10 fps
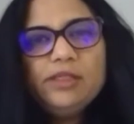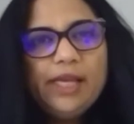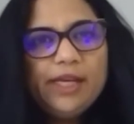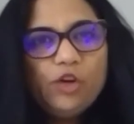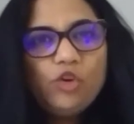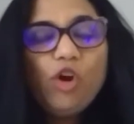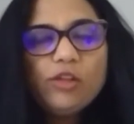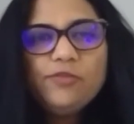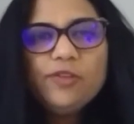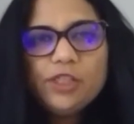and a
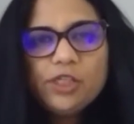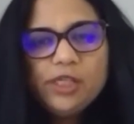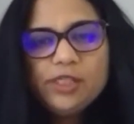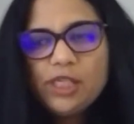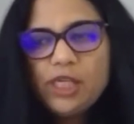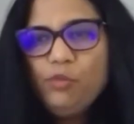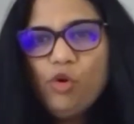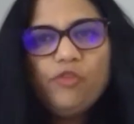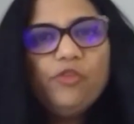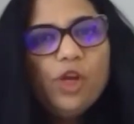cross-functional team
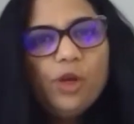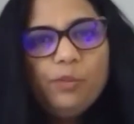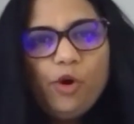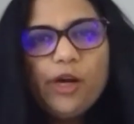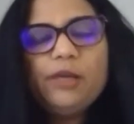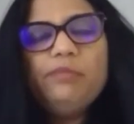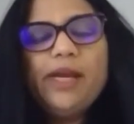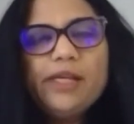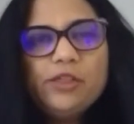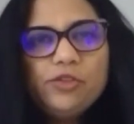of product
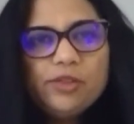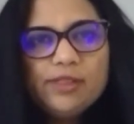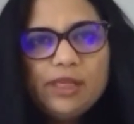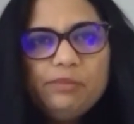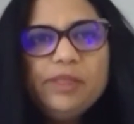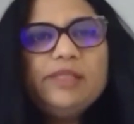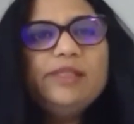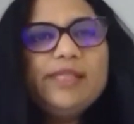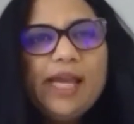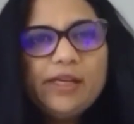managers and
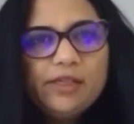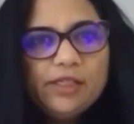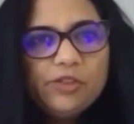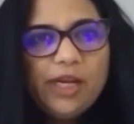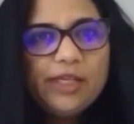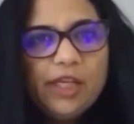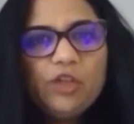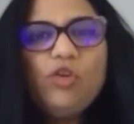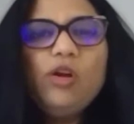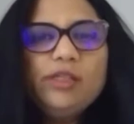business analysts and
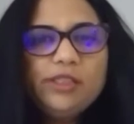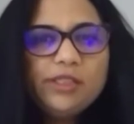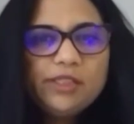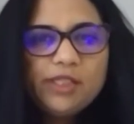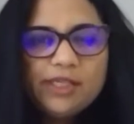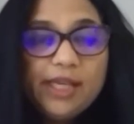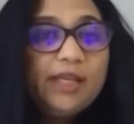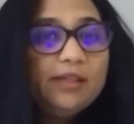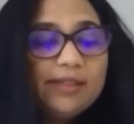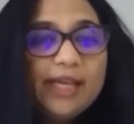technologists and
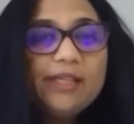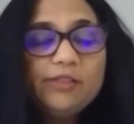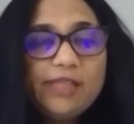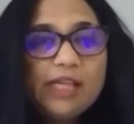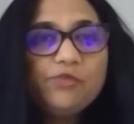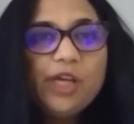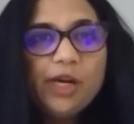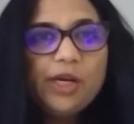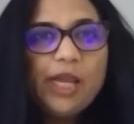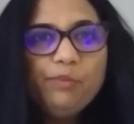data scientists, as we
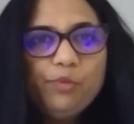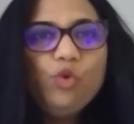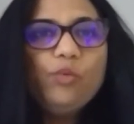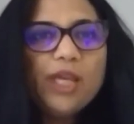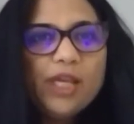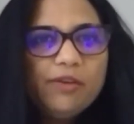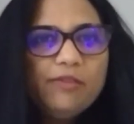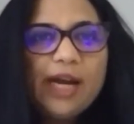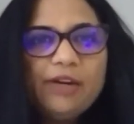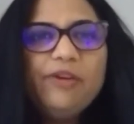are improving in
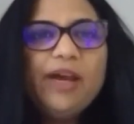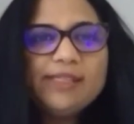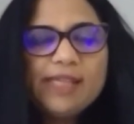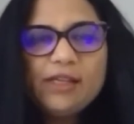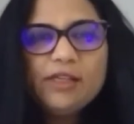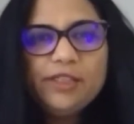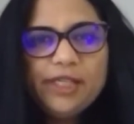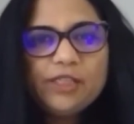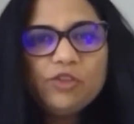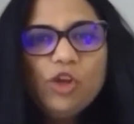our advanced
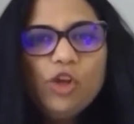analytics